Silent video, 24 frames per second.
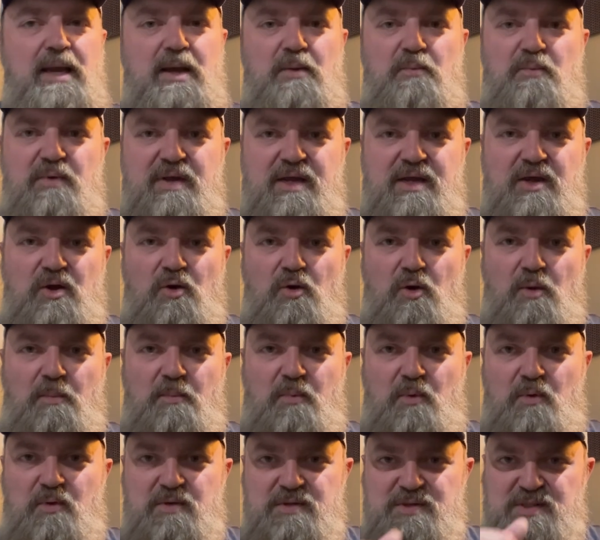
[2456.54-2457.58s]
And we go
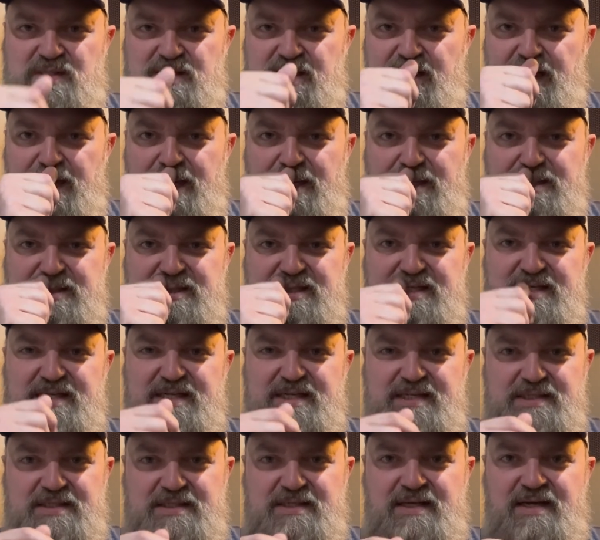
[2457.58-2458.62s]
up on stage and
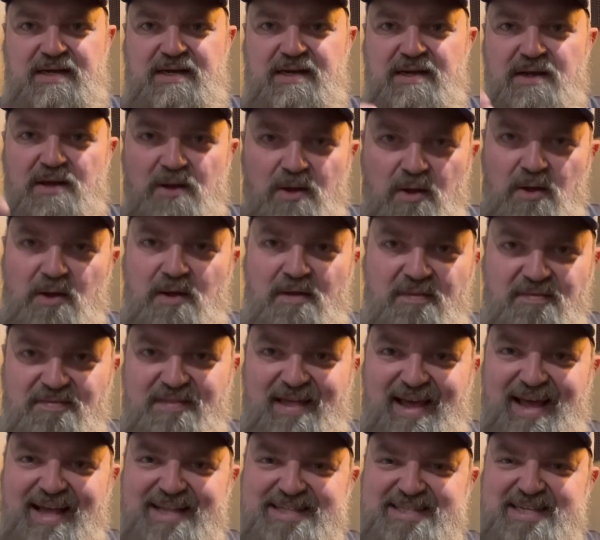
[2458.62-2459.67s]
he's like,
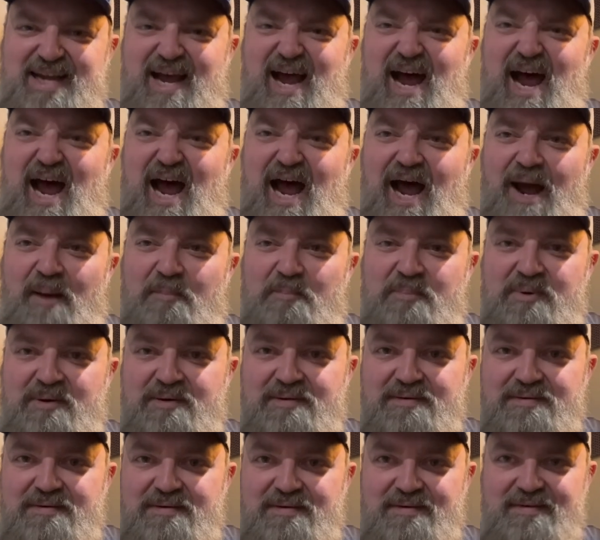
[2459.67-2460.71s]
that's top.
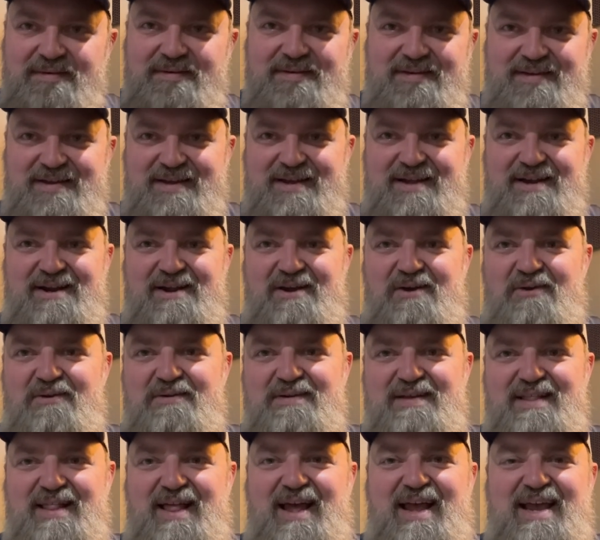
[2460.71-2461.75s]
You know,
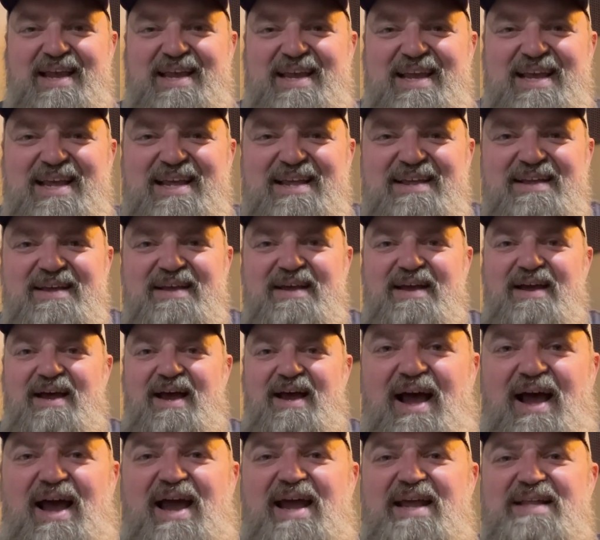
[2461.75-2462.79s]
like he,
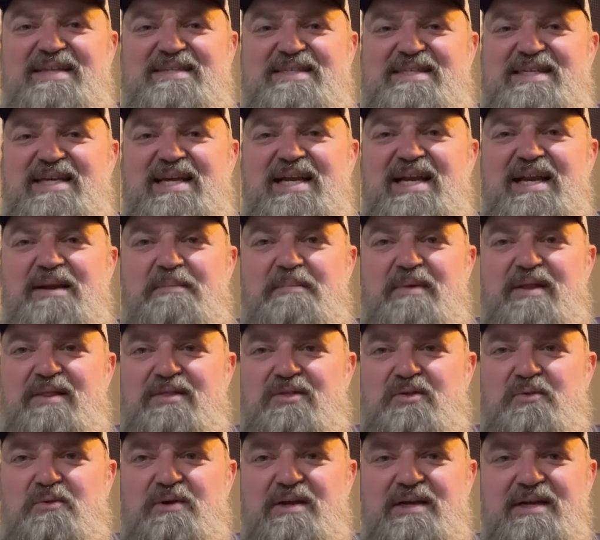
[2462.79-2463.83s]
I hadn't seen him in
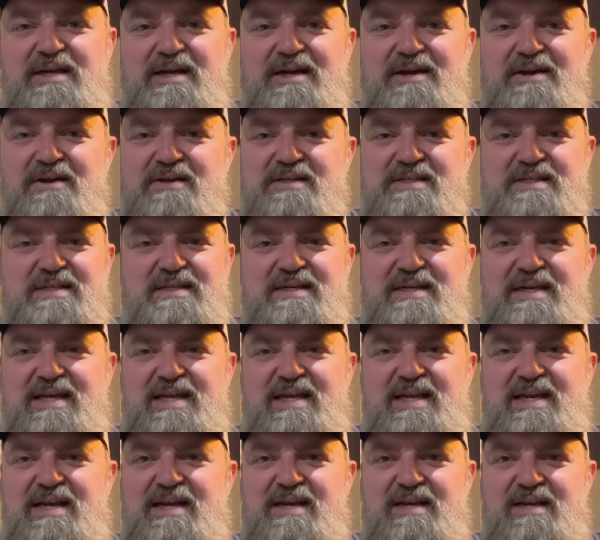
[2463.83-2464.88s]
three years and
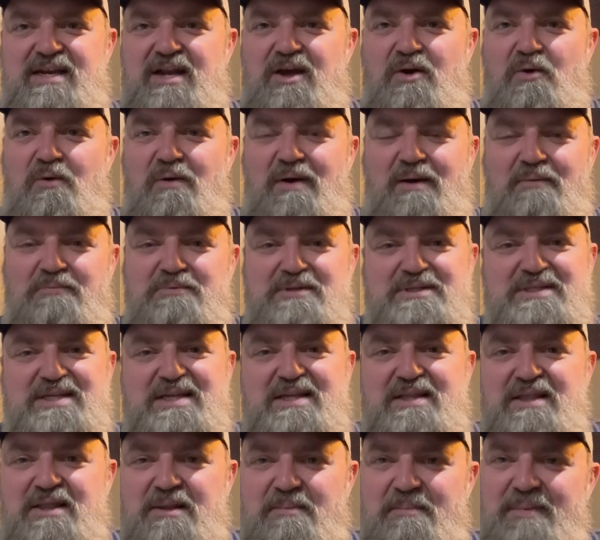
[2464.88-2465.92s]
he didn't know I was
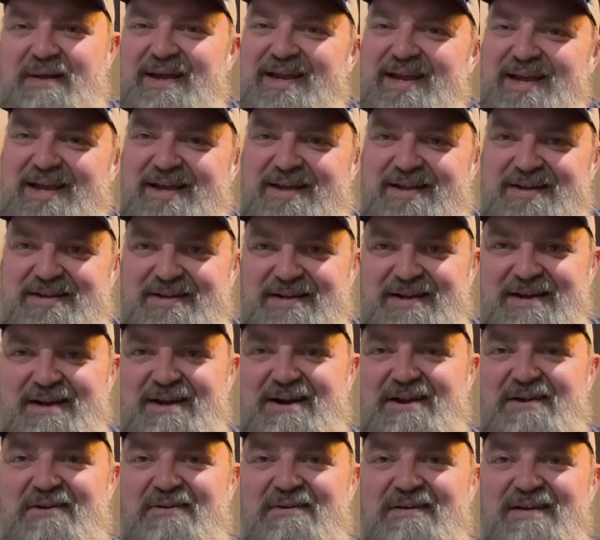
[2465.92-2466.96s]
in the band, you
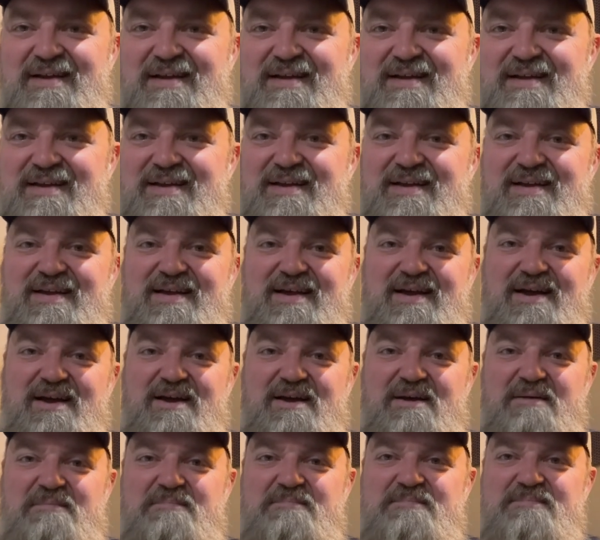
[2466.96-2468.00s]
know.
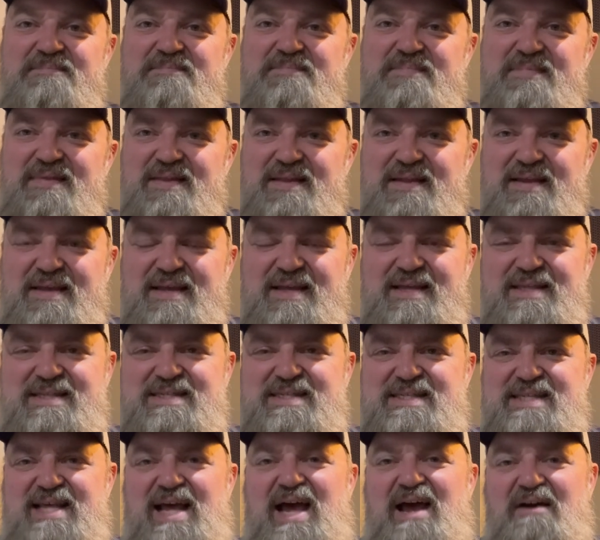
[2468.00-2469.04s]
Um,
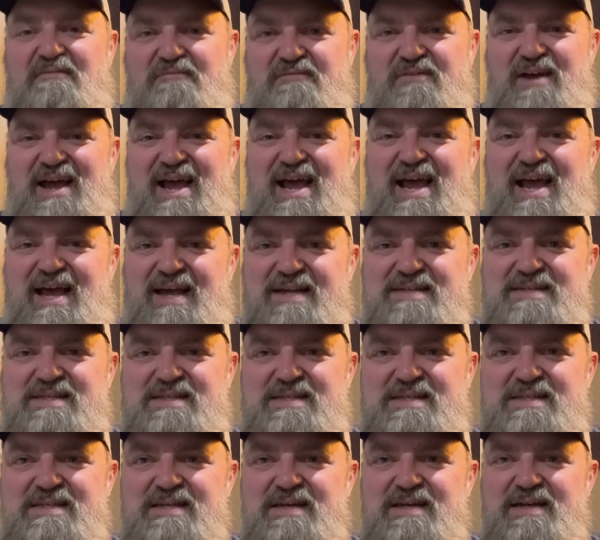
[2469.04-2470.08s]
it's that
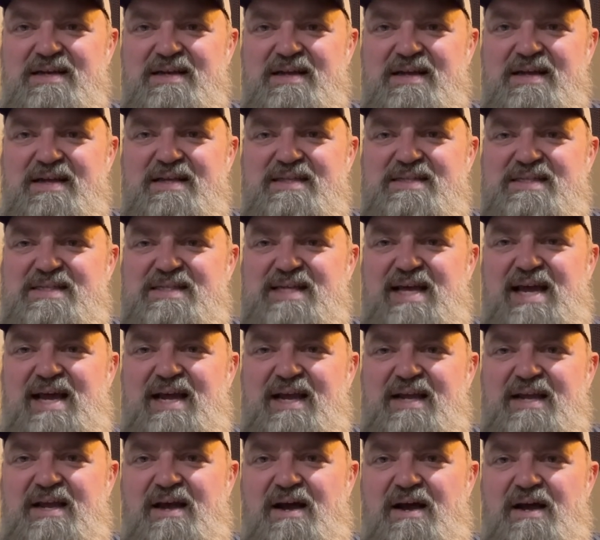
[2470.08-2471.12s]
fast. It's
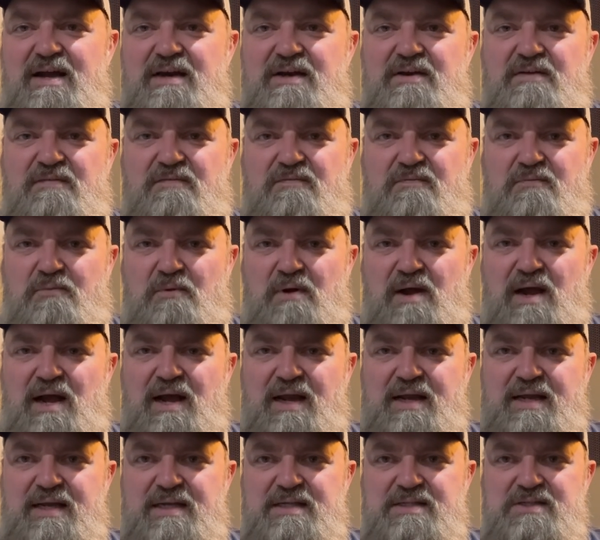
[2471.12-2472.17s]
that kind of
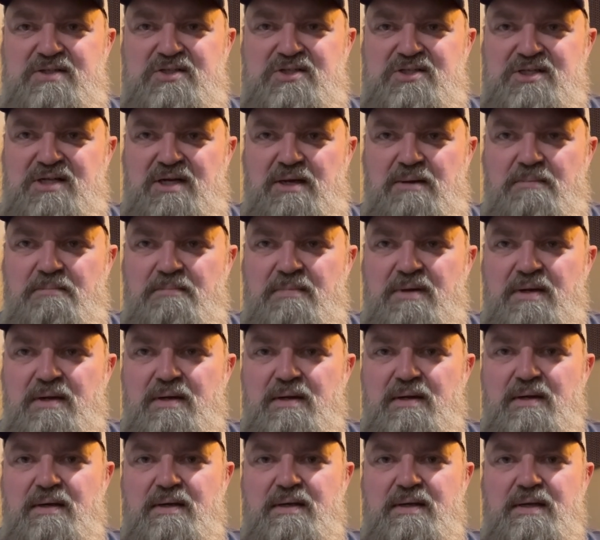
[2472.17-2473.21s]
rocket ship,
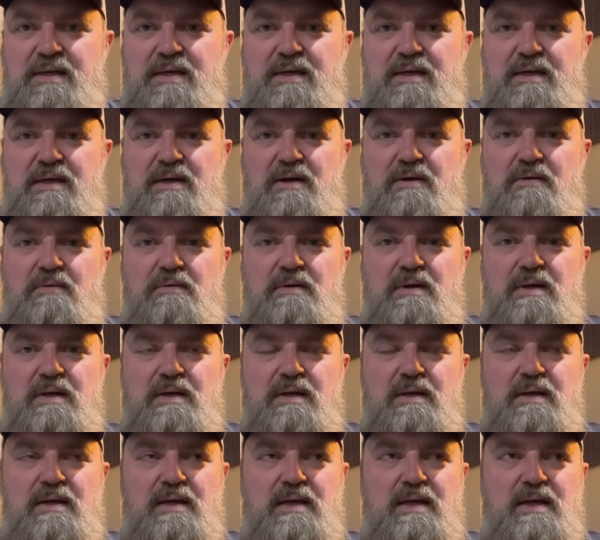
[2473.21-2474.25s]
you know.
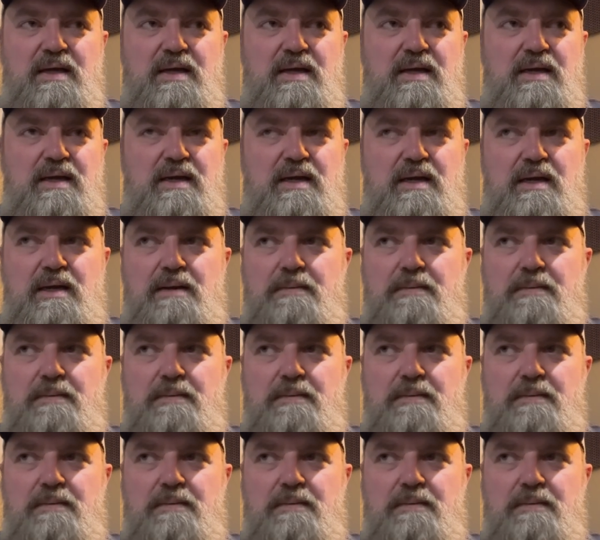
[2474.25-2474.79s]
And